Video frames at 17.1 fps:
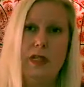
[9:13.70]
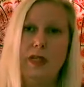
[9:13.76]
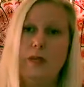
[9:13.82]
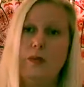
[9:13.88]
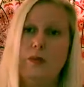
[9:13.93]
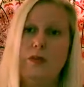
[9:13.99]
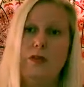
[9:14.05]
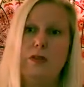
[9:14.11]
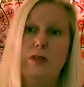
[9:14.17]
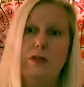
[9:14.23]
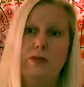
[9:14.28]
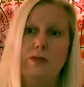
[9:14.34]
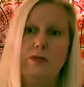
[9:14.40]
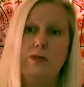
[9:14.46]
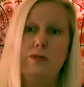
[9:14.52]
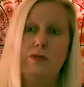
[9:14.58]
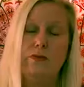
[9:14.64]
it was
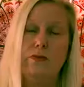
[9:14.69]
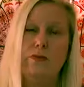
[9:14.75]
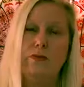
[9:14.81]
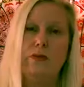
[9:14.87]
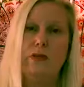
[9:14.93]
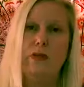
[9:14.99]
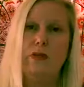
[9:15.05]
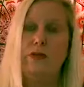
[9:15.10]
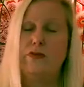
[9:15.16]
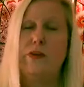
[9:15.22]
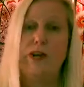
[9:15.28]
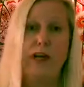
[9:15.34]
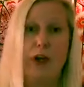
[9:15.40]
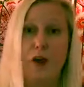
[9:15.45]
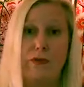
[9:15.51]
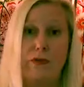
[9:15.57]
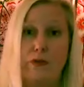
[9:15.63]

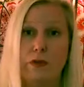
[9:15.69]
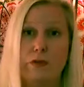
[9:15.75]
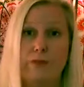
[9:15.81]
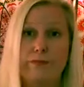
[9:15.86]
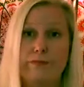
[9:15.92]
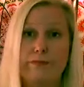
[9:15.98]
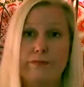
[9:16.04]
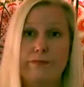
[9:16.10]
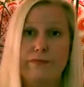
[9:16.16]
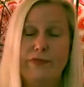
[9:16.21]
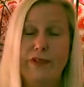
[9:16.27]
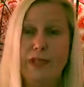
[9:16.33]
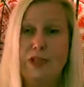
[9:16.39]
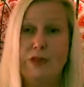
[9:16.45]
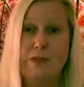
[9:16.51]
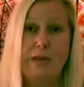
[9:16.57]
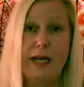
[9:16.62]
very awful.
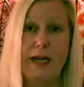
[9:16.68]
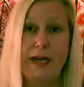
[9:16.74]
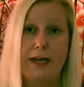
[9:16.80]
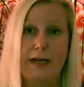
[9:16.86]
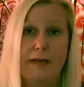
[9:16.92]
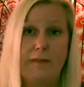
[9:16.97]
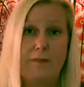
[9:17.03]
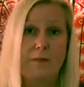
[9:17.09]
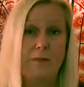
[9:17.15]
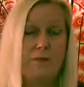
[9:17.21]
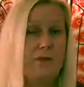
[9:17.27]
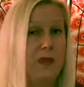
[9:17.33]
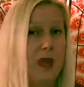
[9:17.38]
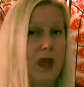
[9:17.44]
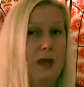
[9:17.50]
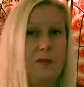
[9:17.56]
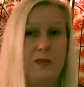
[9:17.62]
Very traumatic.
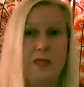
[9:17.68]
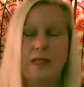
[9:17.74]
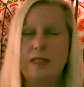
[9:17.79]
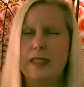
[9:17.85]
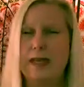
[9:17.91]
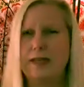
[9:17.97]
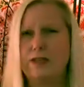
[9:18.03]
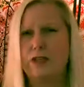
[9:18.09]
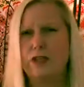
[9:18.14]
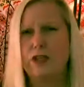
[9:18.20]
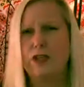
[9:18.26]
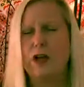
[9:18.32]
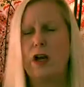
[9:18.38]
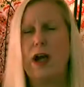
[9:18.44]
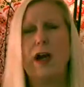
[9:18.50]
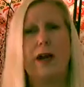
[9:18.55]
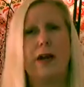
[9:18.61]
This last
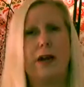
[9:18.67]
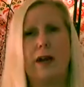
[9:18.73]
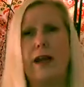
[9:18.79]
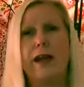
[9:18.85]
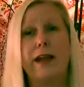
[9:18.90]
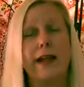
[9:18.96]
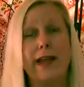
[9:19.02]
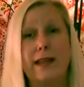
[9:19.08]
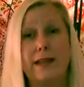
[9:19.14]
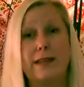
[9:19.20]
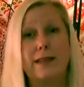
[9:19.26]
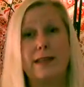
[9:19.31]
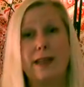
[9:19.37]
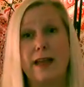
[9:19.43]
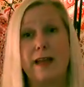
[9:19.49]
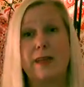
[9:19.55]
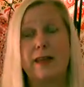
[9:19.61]
year, I can't
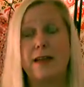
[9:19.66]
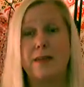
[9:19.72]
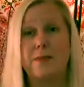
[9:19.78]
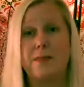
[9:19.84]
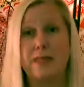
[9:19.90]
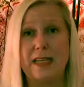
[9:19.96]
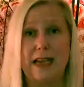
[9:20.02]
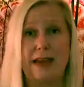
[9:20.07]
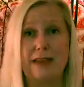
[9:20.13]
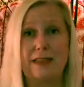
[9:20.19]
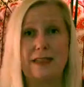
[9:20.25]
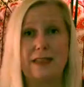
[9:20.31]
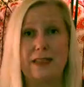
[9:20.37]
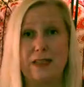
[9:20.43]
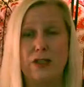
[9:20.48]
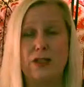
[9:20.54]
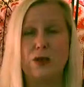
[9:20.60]
say that I'm sad to
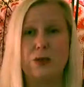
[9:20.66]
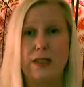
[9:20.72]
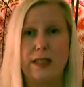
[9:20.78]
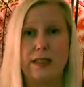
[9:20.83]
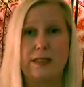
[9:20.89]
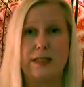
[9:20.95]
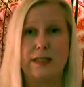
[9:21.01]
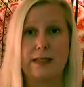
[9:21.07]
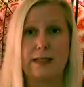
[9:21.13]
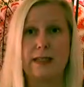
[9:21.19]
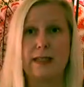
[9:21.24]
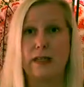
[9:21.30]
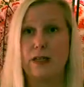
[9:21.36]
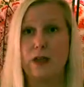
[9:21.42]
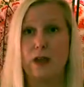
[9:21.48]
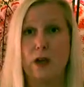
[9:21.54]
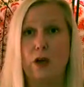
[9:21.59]
see
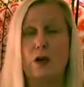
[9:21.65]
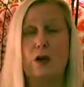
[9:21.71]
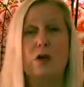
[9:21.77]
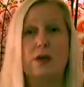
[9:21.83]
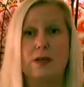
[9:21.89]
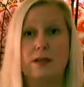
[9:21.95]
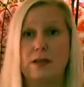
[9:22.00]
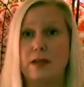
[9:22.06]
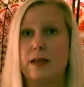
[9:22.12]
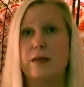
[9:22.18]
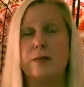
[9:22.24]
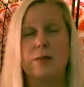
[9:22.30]
2016 go, because